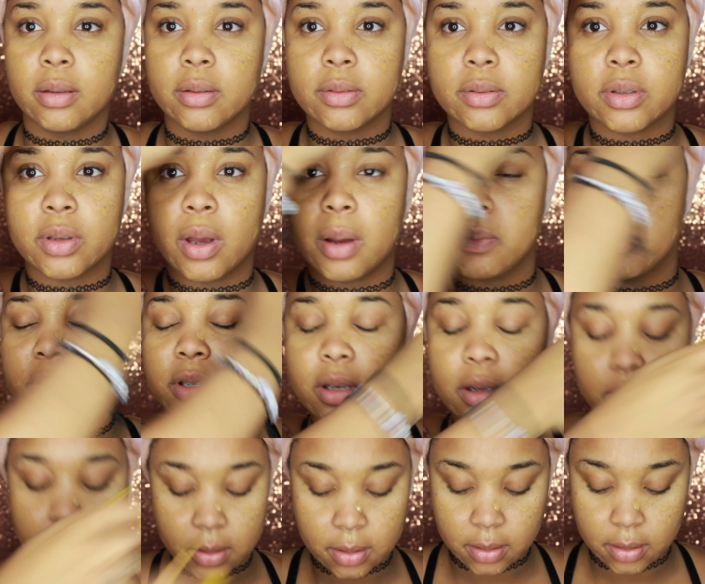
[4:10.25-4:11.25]
So I'm just
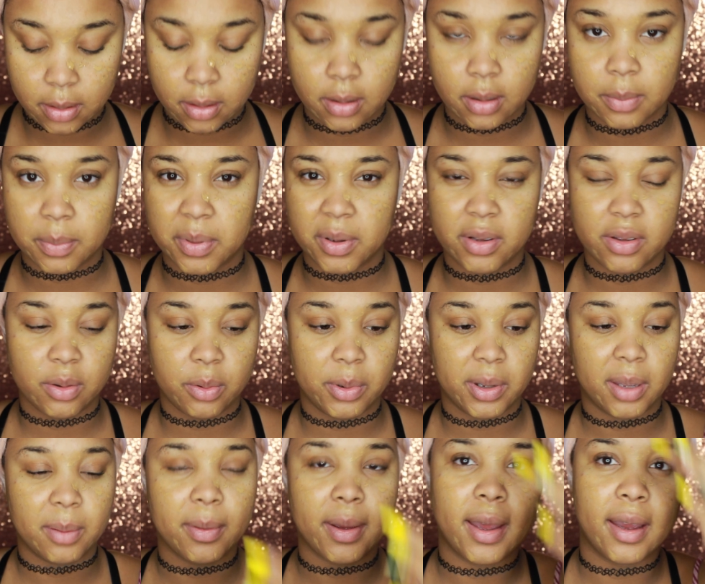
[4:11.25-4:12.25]
going to pull the
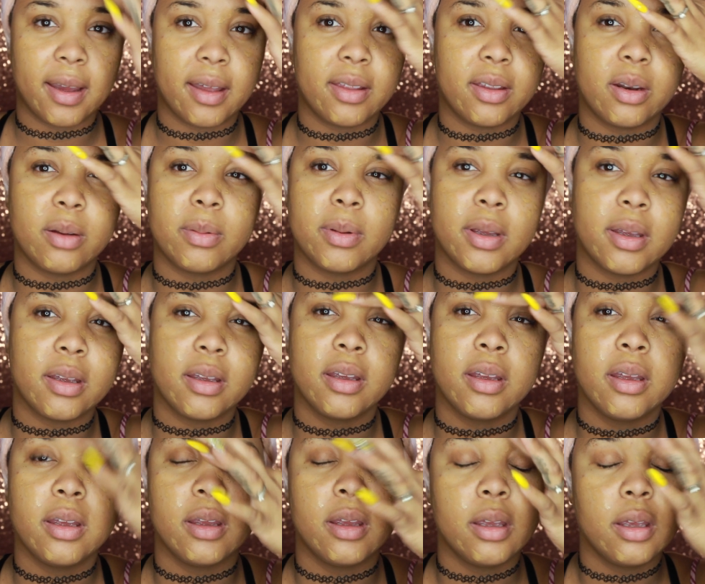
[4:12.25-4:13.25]
wig back a little bit.
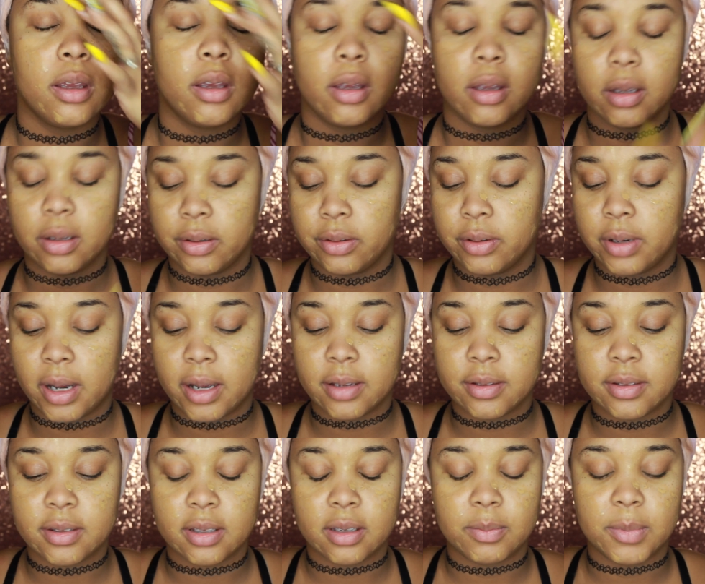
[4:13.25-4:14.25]
You
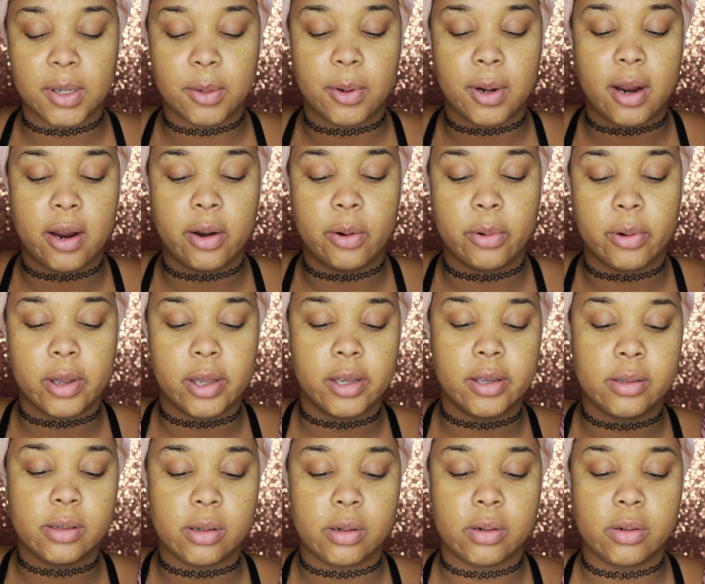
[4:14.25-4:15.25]
guys see me without a
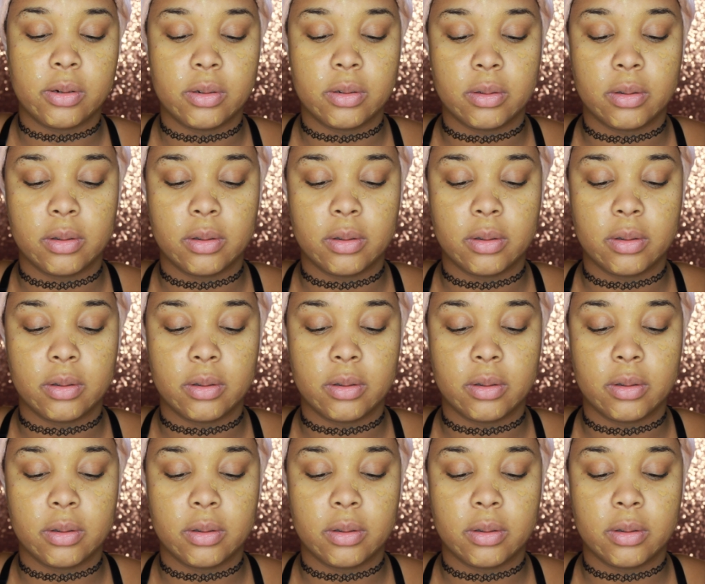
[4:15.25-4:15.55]
wig, so